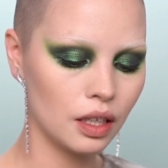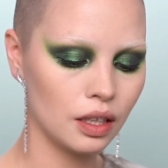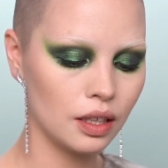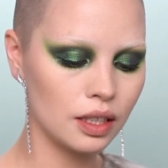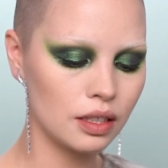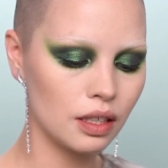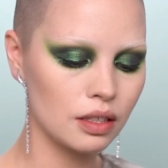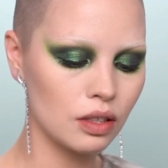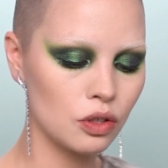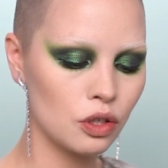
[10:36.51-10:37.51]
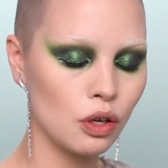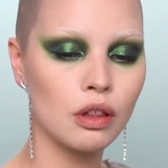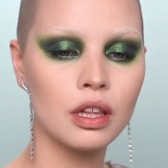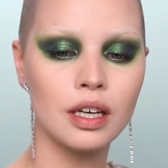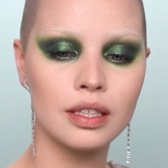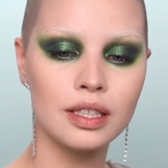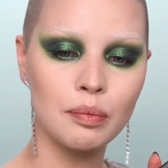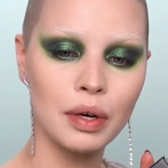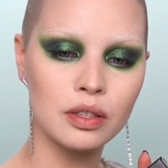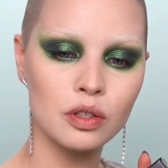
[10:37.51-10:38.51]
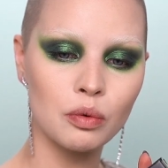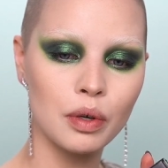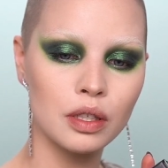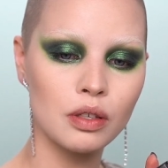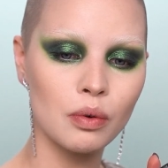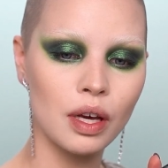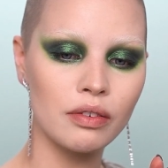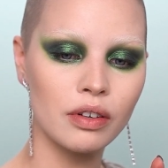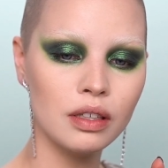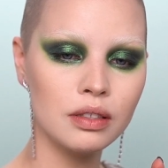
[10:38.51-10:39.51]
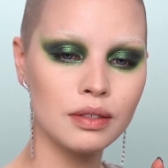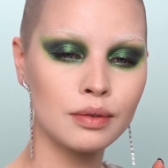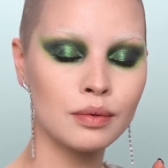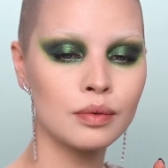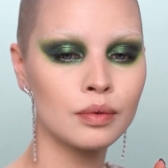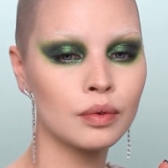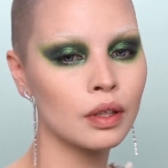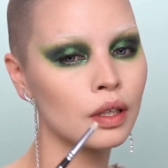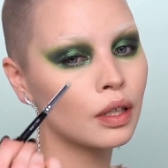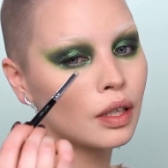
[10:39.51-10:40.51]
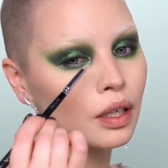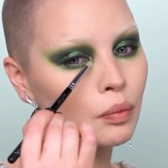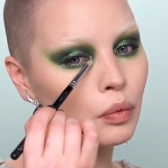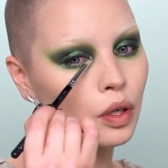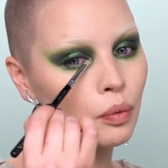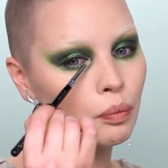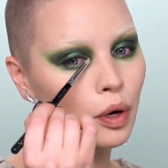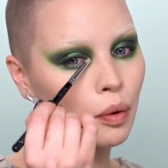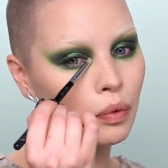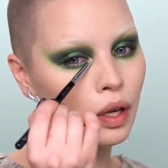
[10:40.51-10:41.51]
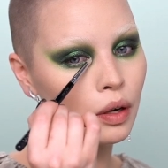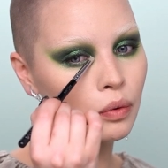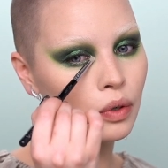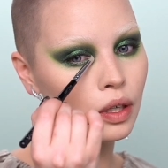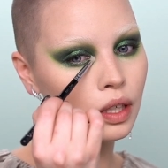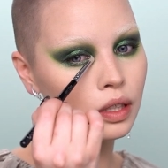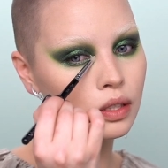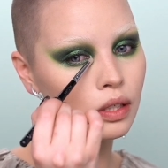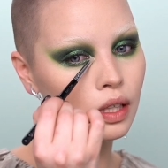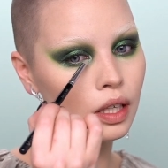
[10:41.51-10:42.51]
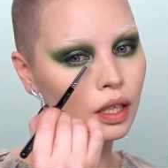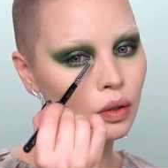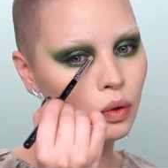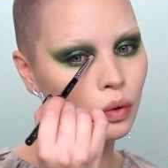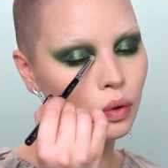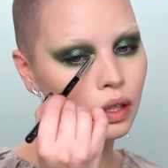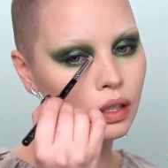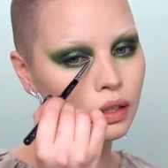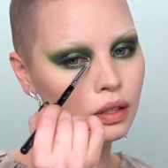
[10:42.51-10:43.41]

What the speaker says: And this is the 230 pencil by ZOEVA. I'm gonna pop that right into the inner corner.